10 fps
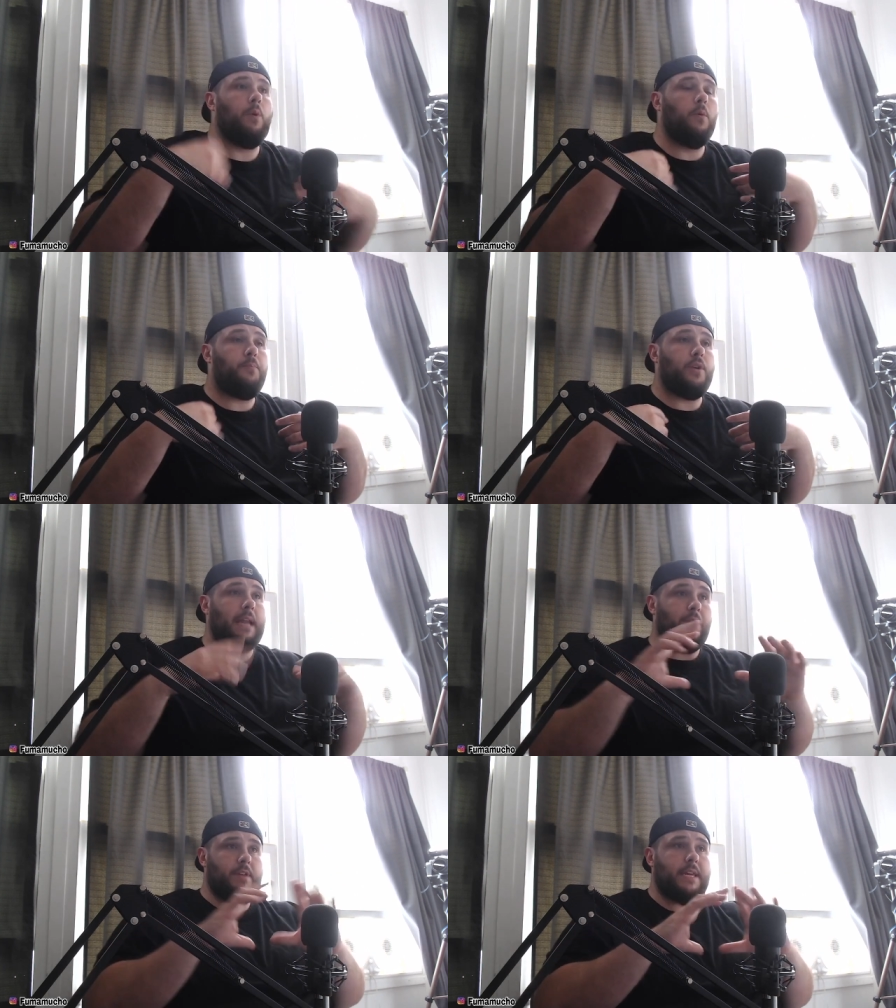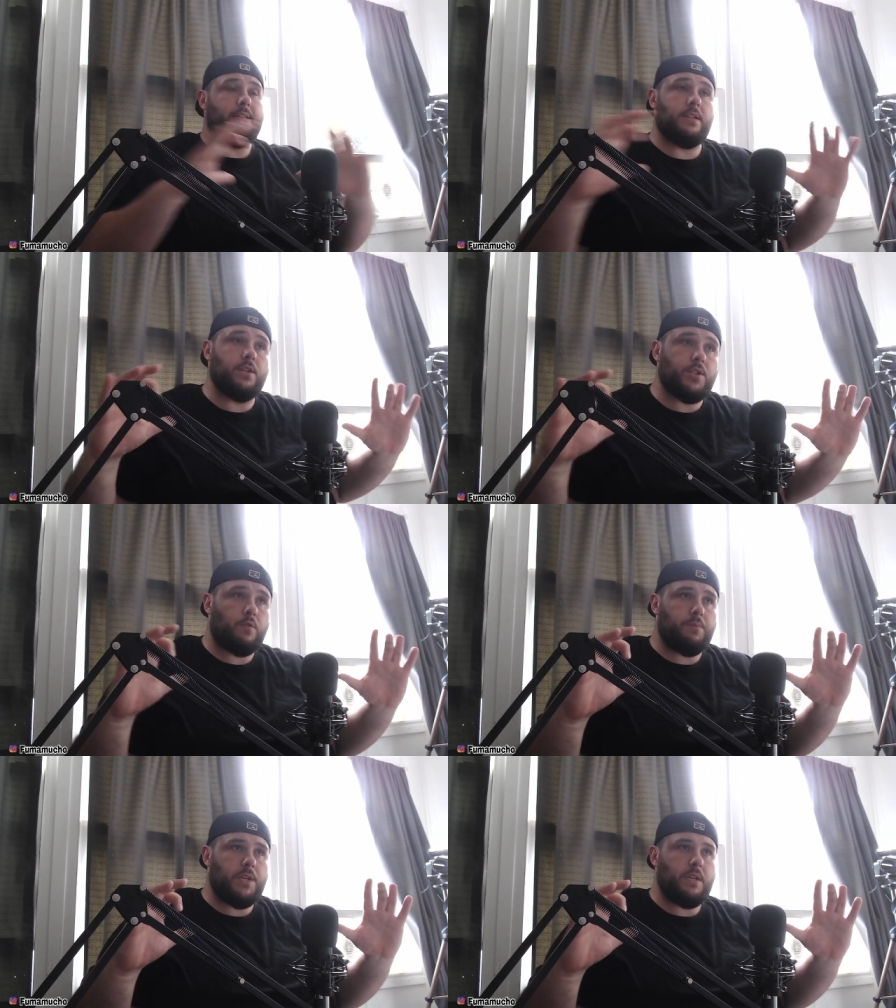We were putting everything in the
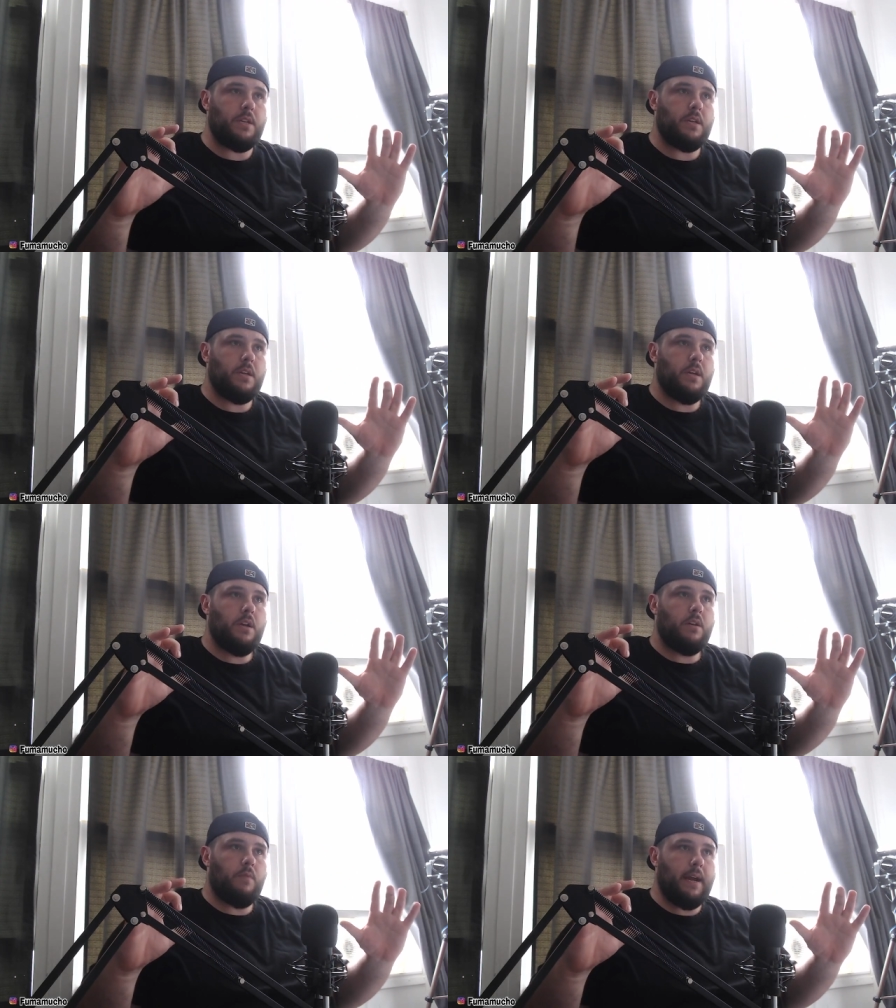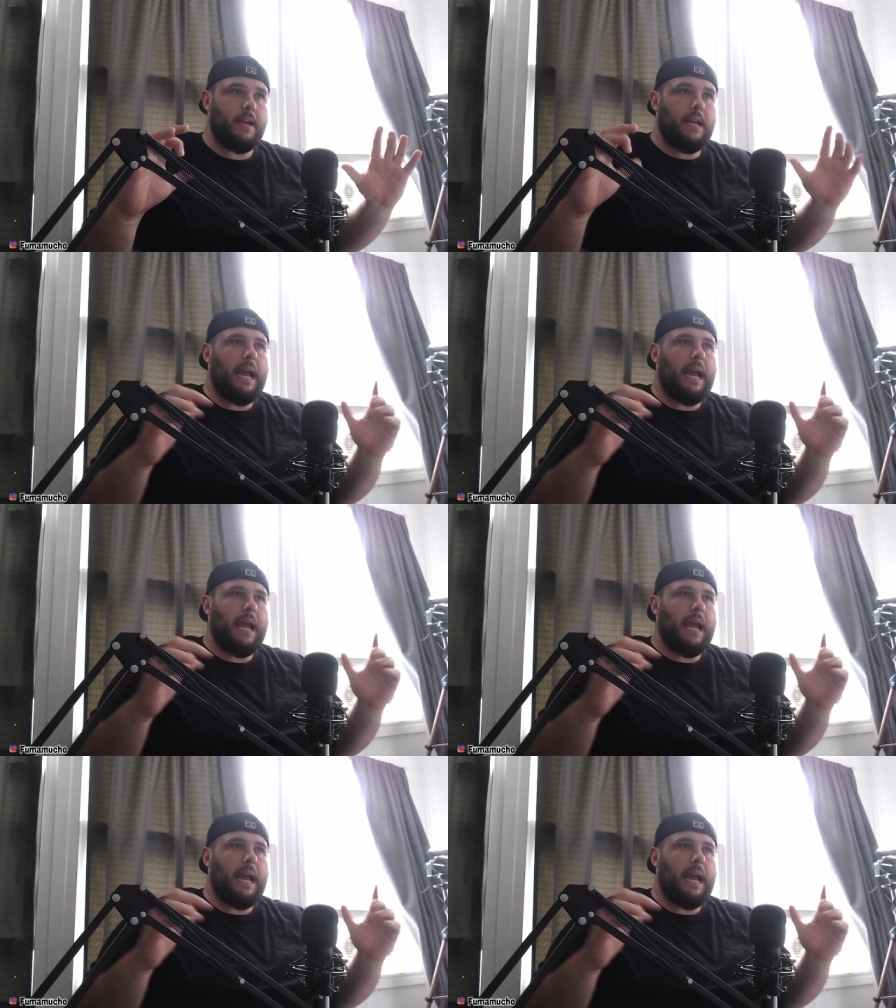description, right?